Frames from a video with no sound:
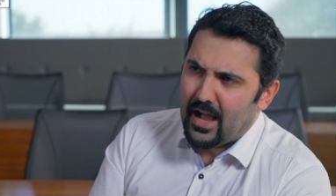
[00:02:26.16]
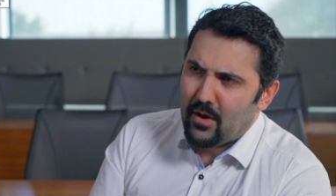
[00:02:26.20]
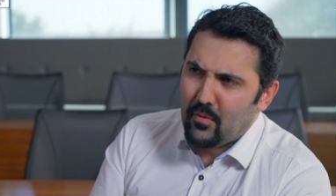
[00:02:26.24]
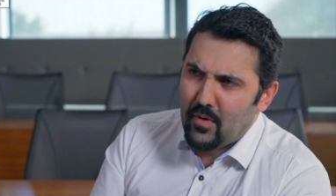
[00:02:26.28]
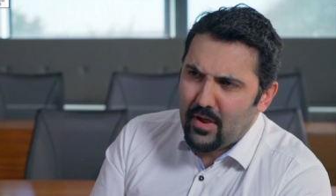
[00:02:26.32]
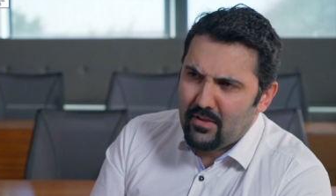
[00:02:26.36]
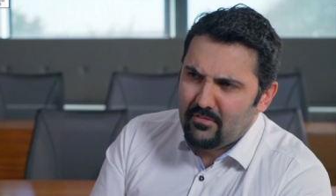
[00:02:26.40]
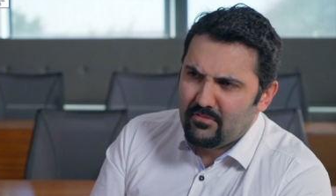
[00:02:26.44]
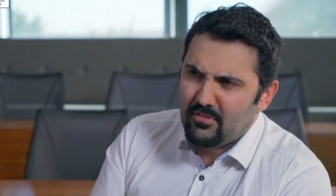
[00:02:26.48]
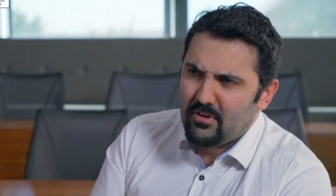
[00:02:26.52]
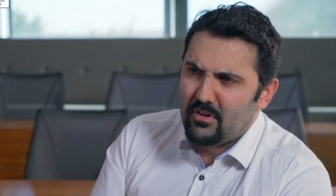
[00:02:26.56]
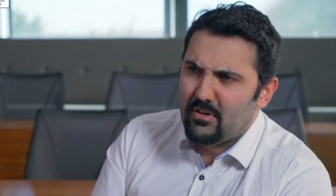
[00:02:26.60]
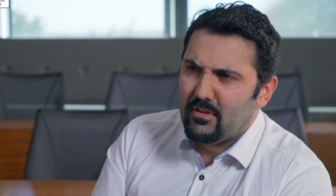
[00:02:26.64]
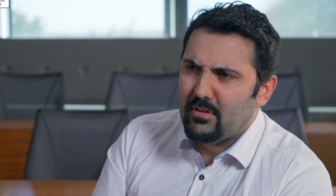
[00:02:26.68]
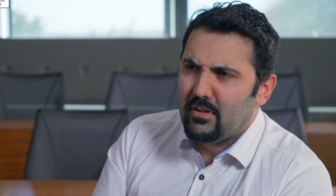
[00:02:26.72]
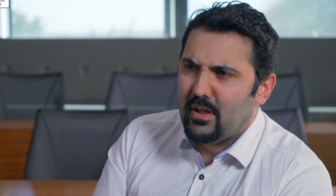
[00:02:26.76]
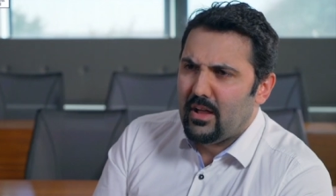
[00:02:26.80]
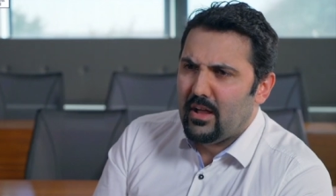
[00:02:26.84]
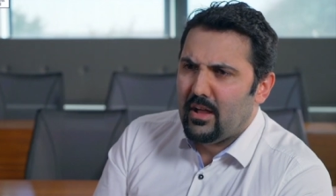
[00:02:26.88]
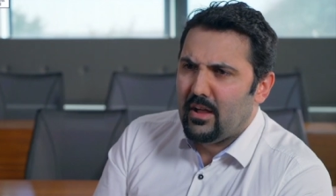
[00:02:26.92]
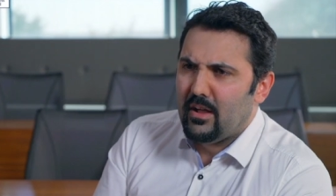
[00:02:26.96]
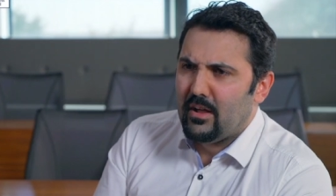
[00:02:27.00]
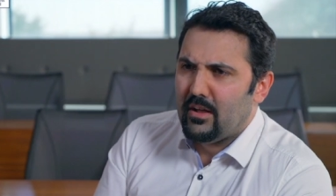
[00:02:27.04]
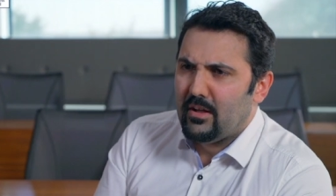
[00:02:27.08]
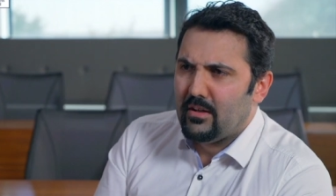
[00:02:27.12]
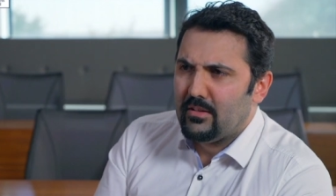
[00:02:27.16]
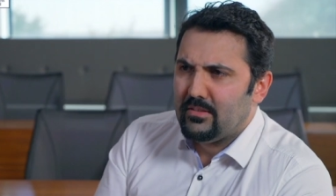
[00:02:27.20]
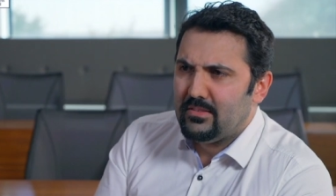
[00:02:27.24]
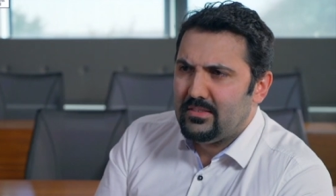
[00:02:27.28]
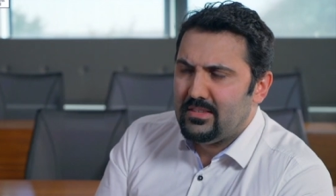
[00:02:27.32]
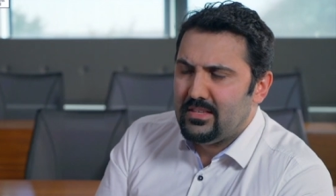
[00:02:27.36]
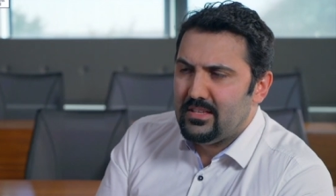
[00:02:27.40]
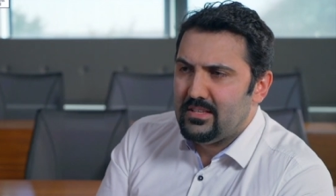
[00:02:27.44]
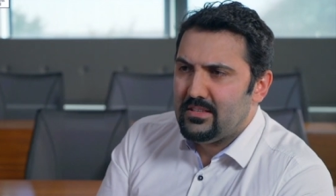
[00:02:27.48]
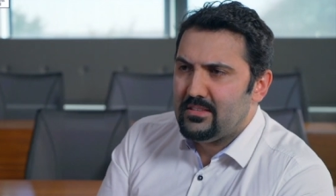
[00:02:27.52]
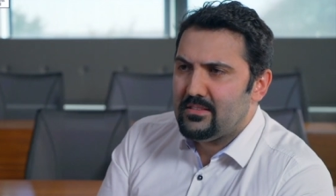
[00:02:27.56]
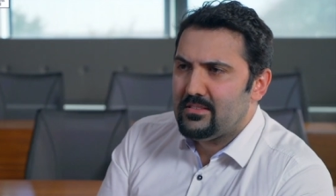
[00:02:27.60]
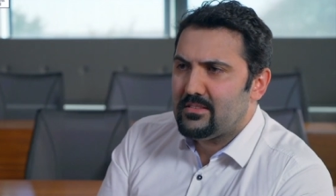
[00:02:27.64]
However,
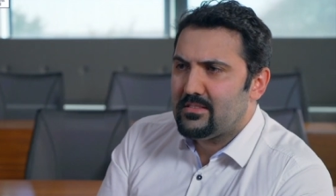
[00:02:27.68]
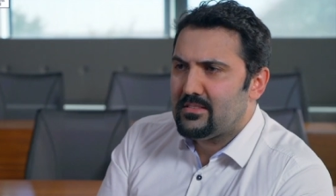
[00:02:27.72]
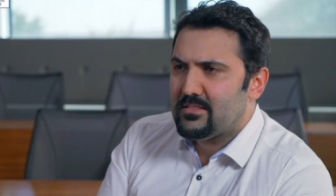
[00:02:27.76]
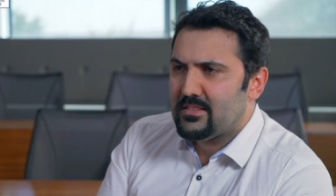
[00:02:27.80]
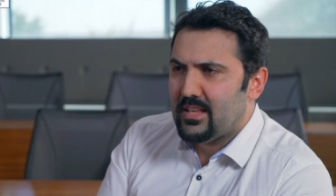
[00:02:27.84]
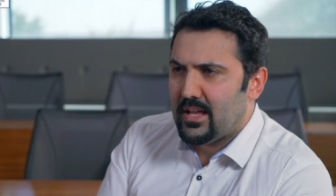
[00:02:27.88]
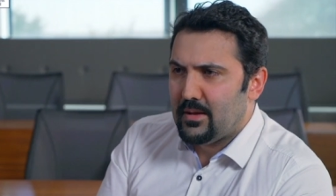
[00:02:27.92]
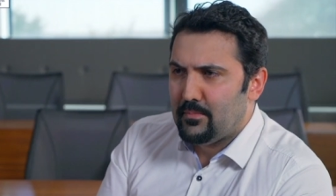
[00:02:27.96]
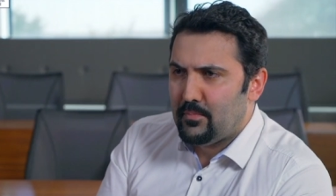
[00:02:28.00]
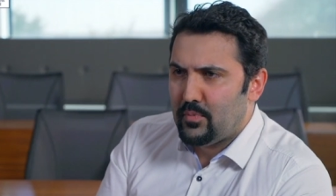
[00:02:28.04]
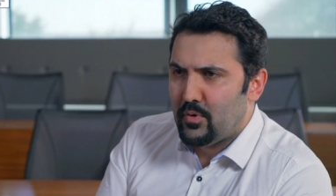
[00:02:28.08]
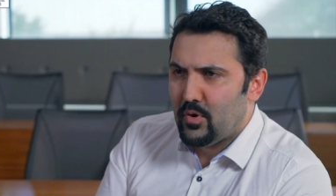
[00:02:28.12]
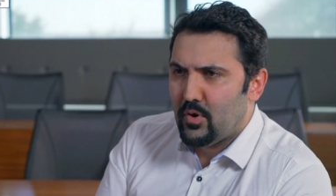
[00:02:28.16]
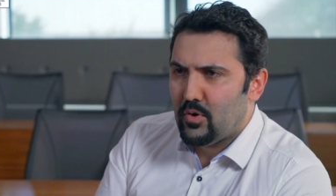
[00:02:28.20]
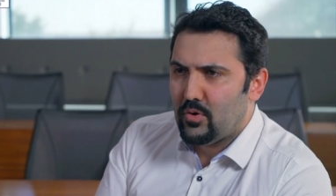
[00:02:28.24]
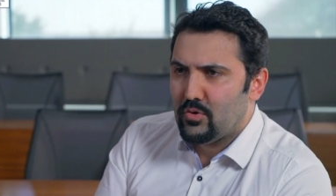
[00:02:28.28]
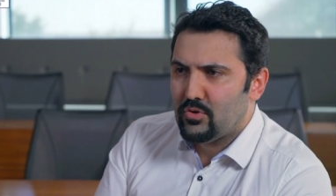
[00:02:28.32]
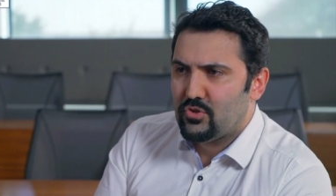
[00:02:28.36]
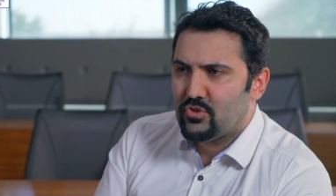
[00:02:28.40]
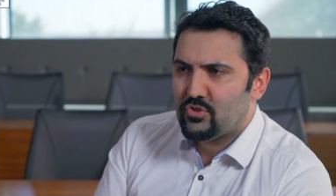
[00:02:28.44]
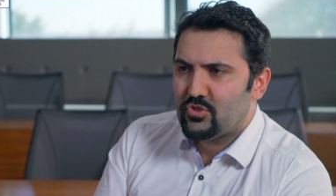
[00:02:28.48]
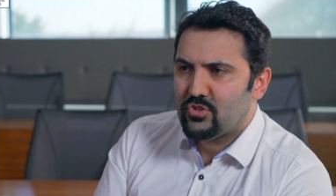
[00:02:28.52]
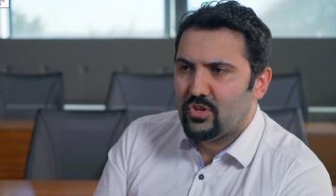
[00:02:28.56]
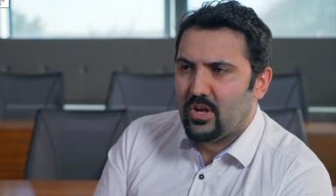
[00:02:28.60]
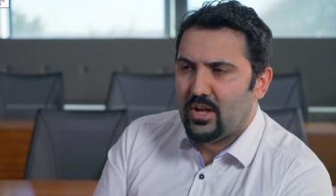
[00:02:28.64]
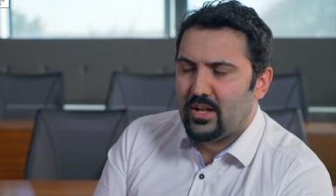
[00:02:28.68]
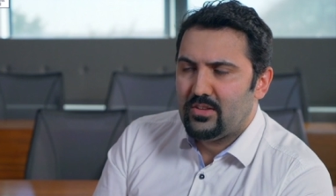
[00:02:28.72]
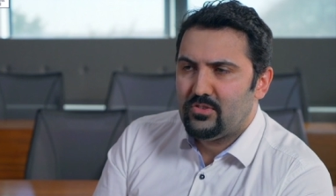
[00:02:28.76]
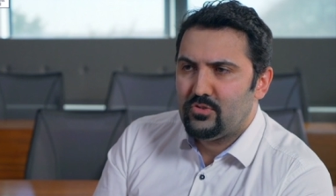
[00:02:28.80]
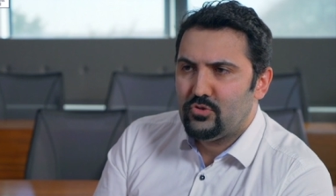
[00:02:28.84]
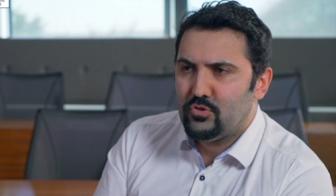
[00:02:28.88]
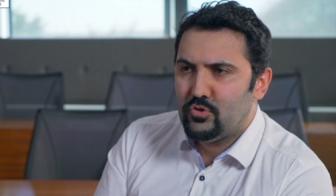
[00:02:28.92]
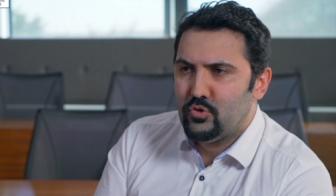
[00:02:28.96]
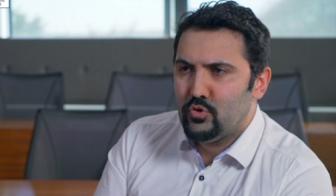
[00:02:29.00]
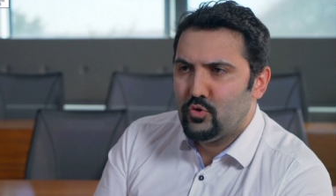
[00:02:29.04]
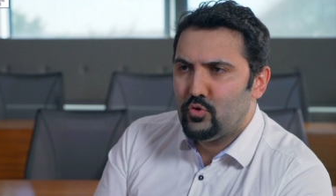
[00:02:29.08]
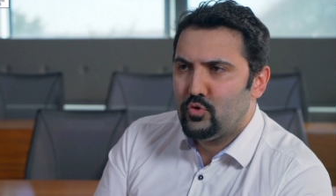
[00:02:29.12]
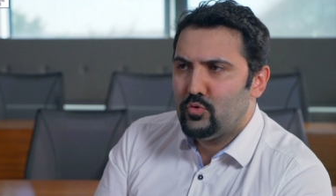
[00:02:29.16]
this approach
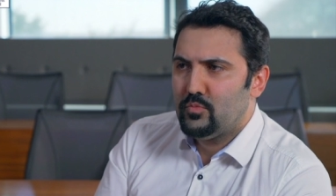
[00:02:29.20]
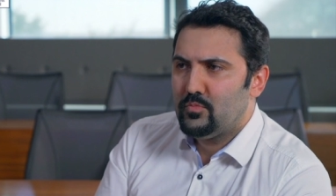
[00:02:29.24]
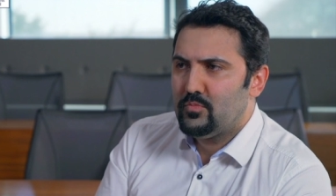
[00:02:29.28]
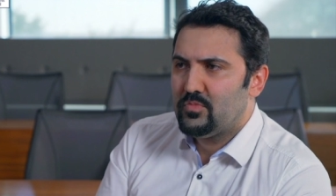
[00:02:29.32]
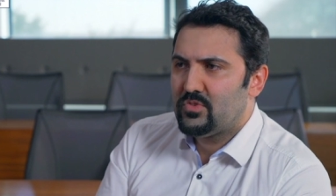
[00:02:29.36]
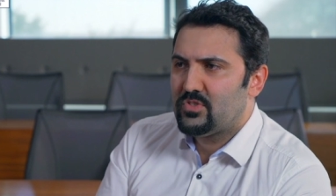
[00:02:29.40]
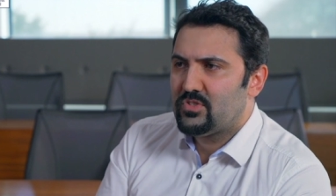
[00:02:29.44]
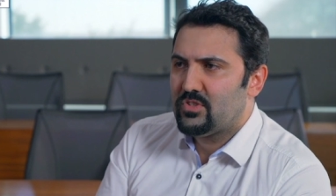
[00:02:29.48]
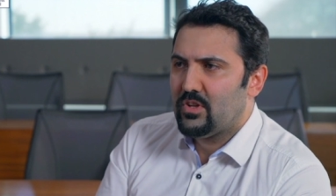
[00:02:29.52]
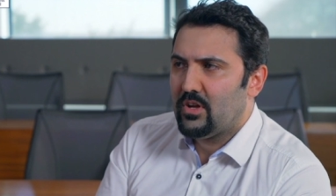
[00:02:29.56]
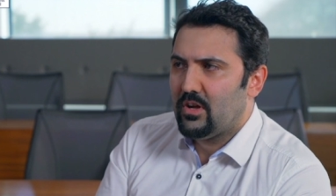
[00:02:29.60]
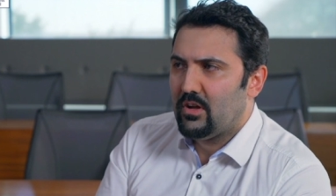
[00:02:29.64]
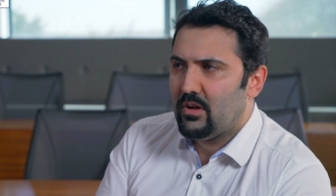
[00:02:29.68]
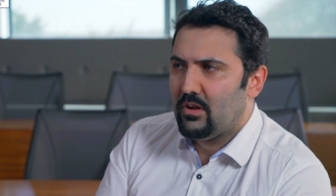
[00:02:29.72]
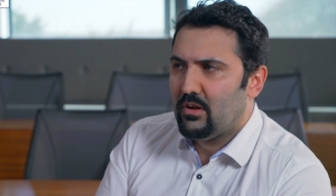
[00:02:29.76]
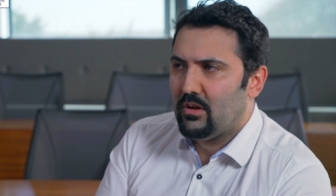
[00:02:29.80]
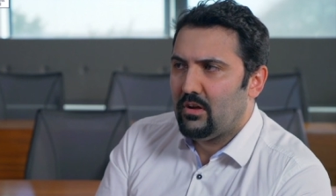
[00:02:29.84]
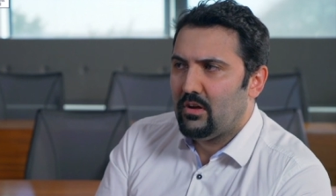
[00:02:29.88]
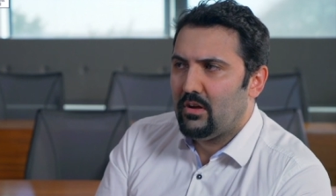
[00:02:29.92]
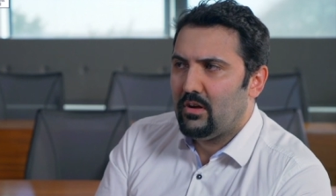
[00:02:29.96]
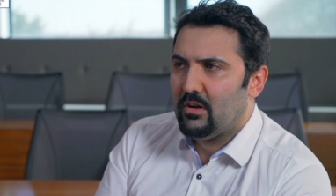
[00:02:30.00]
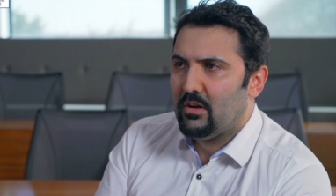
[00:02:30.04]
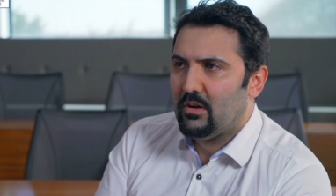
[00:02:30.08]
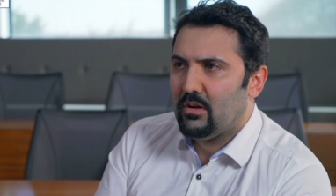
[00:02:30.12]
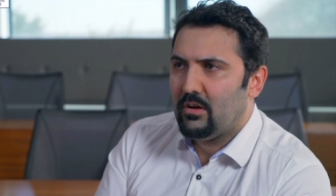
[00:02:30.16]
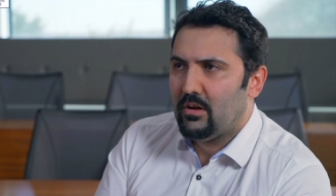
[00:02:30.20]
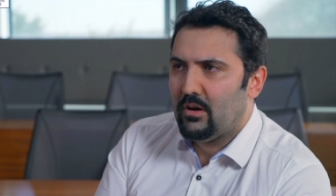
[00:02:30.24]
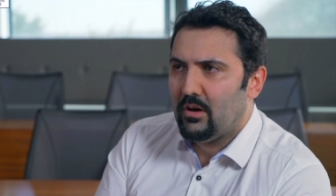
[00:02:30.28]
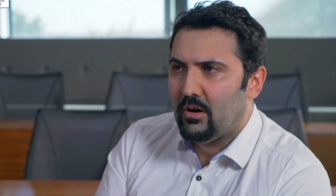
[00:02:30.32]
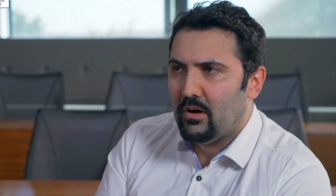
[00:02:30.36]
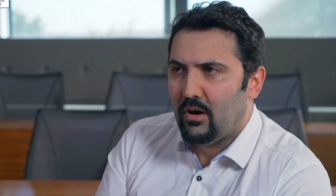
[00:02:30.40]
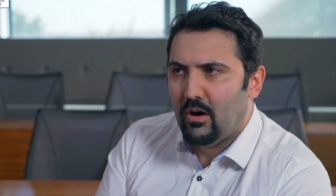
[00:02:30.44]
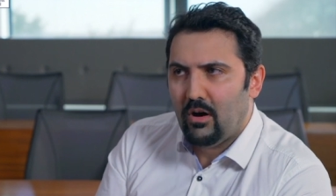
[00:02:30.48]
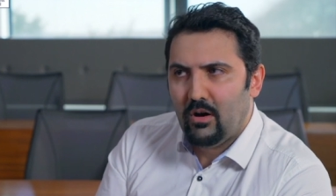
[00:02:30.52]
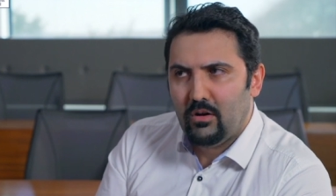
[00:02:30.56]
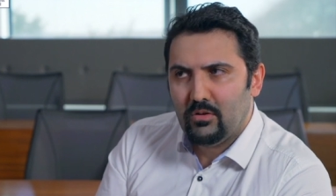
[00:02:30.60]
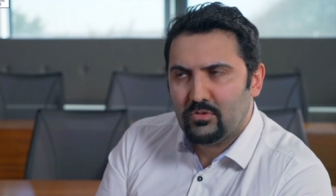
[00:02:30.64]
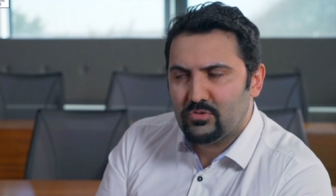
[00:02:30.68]
assumes
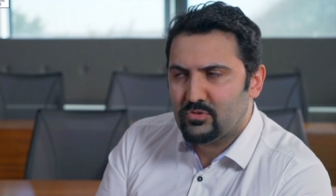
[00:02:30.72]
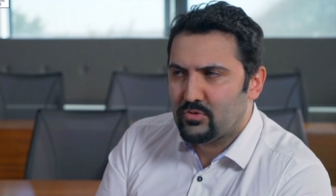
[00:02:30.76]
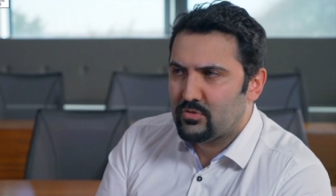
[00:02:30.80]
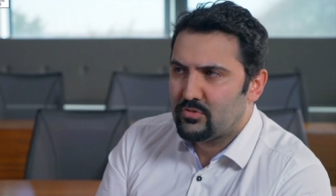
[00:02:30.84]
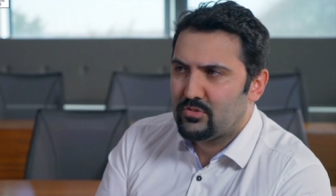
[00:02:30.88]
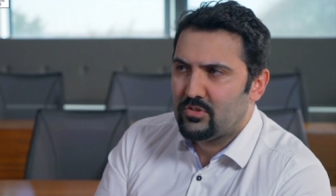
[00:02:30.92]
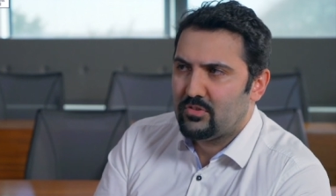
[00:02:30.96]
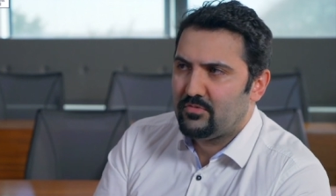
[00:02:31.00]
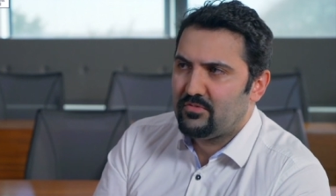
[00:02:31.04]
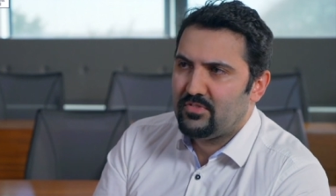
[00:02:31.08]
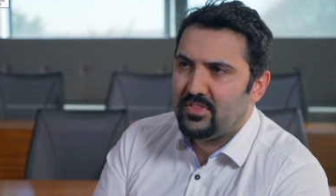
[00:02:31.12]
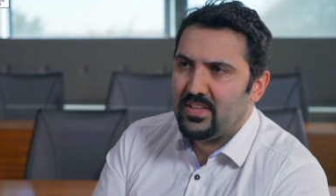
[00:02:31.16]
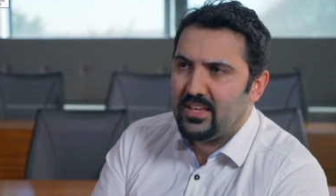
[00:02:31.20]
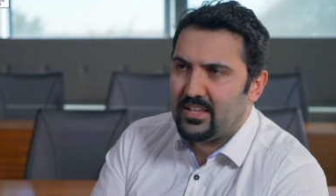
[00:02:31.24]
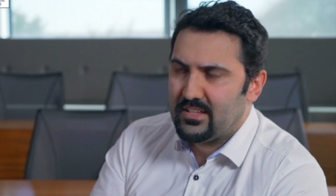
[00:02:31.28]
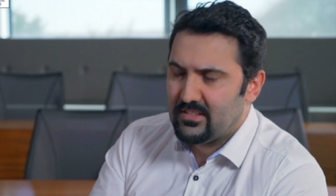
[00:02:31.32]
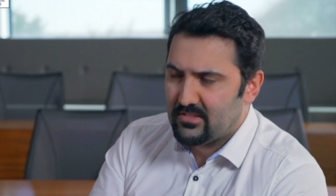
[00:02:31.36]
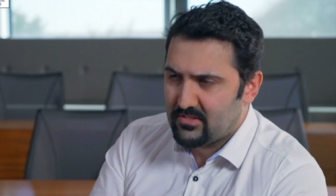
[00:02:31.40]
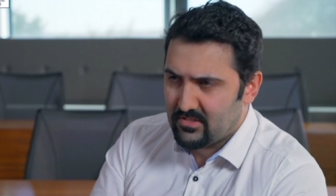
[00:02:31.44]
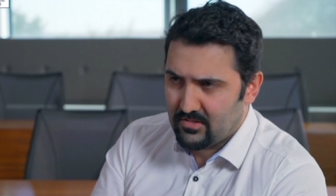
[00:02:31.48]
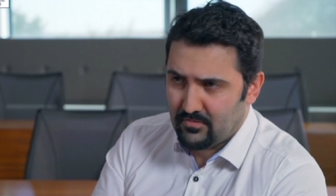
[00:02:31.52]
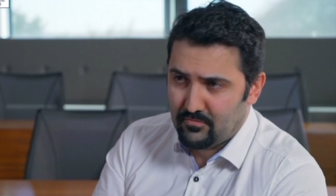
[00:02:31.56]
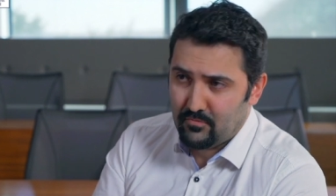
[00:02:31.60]
all sorts of things.